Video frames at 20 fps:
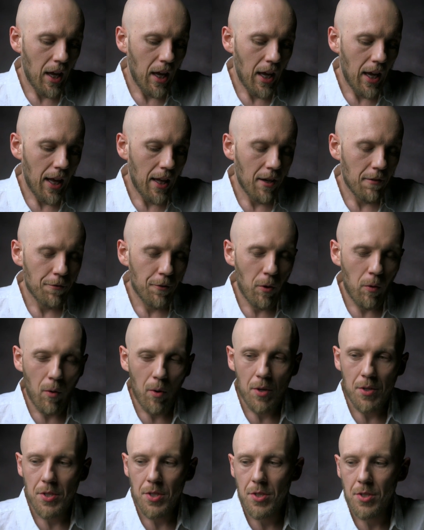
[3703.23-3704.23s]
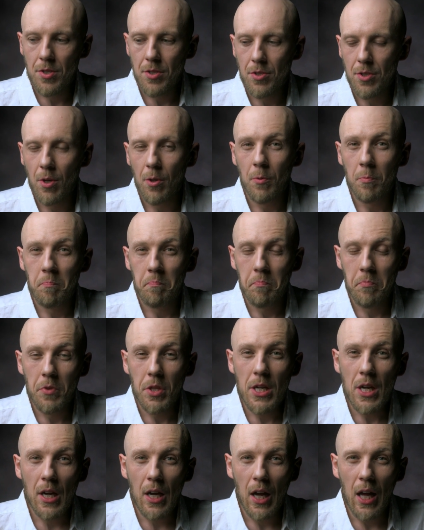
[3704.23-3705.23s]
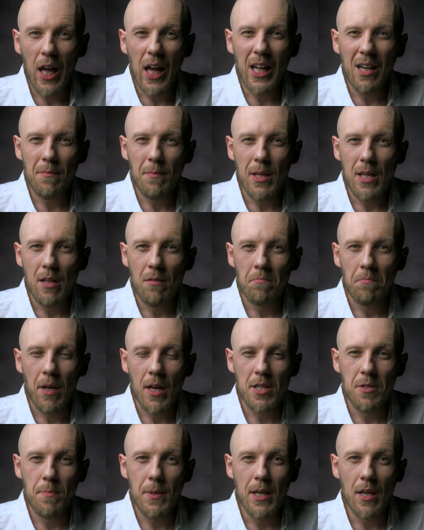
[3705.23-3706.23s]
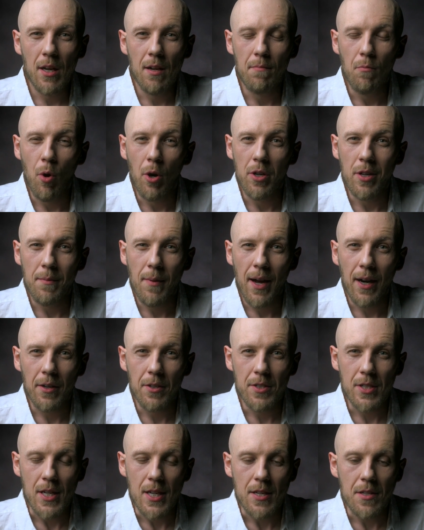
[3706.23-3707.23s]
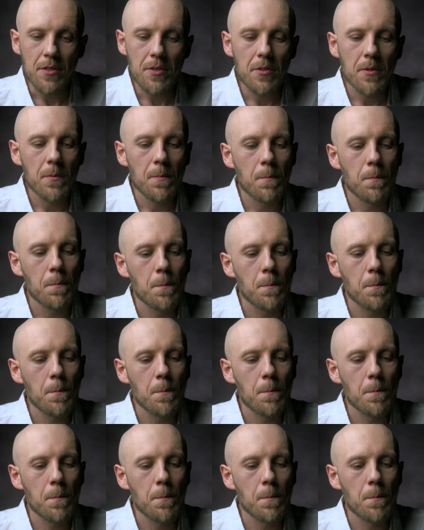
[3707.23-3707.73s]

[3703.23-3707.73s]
And of course, so the economy has become more democratized.